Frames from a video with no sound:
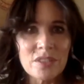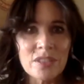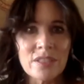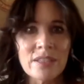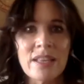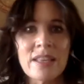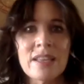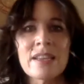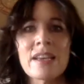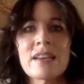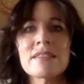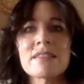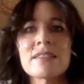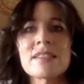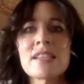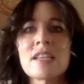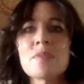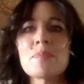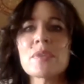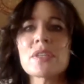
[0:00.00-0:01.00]
In our
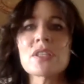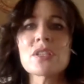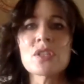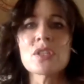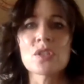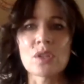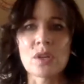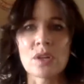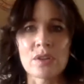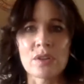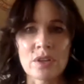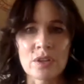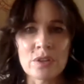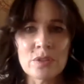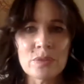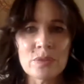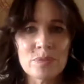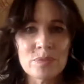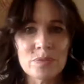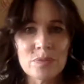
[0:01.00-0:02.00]
deepest sorrow,
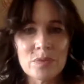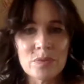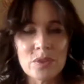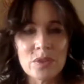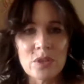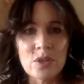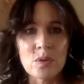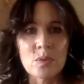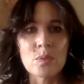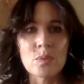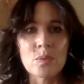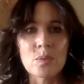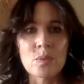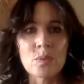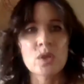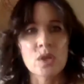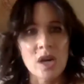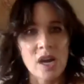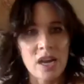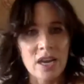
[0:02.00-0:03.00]
we
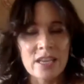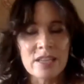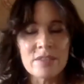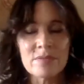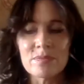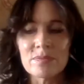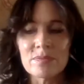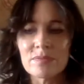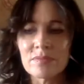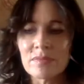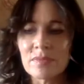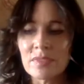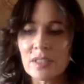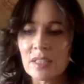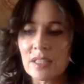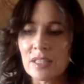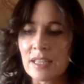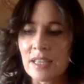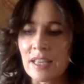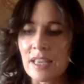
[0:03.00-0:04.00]
cry
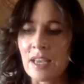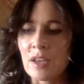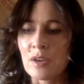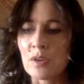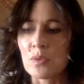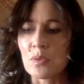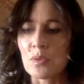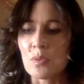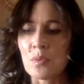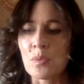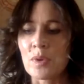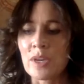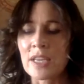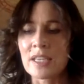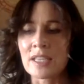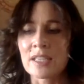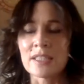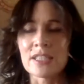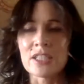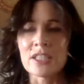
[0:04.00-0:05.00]
and we
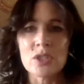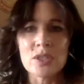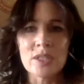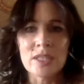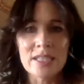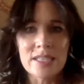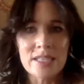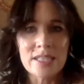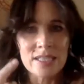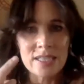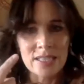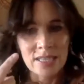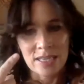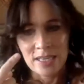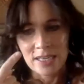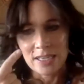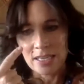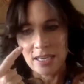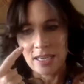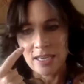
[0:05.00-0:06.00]
can literally
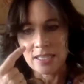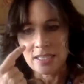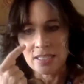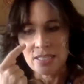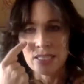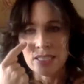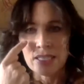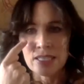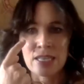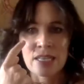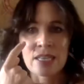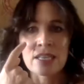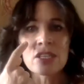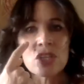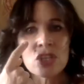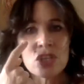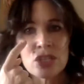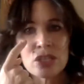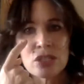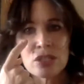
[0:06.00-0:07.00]
see, taste, and
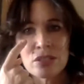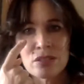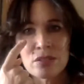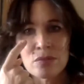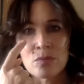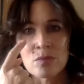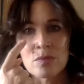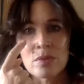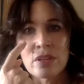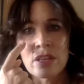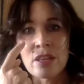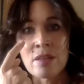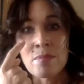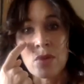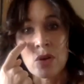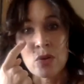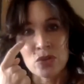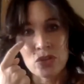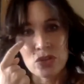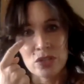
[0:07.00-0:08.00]
touch
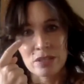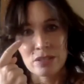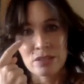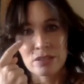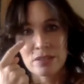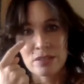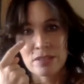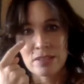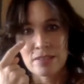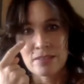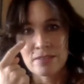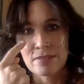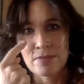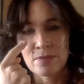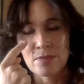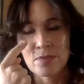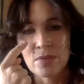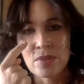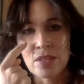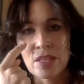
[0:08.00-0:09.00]
emotion.
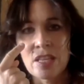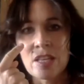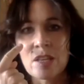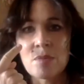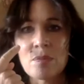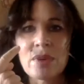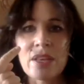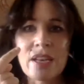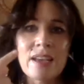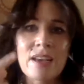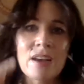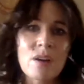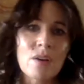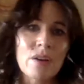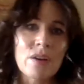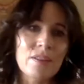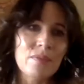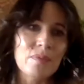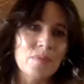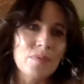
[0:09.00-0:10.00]
But
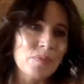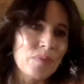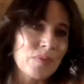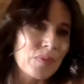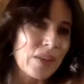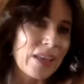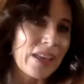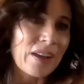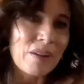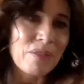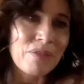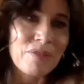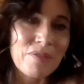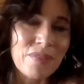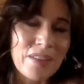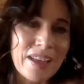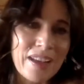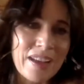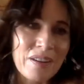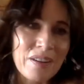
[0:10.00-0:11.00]
our, our,
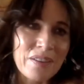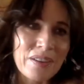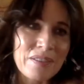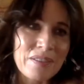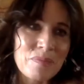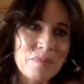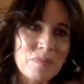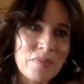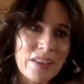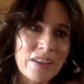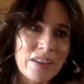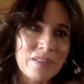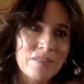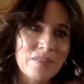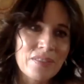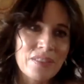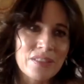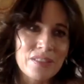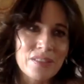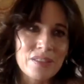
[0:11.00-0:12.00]
our, our,
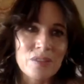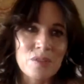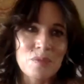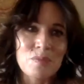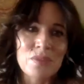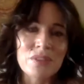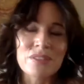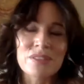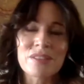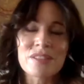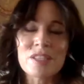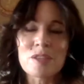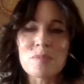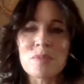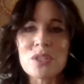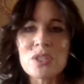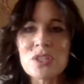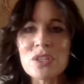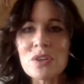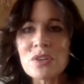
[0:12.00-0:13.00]
this human system
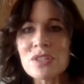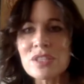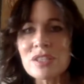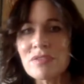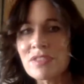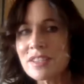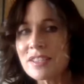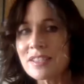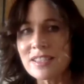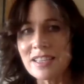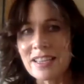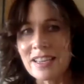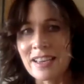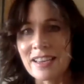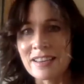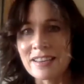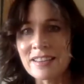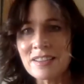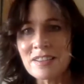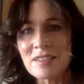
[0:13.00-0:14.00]
is so
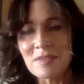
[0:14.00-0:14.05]
sophisticated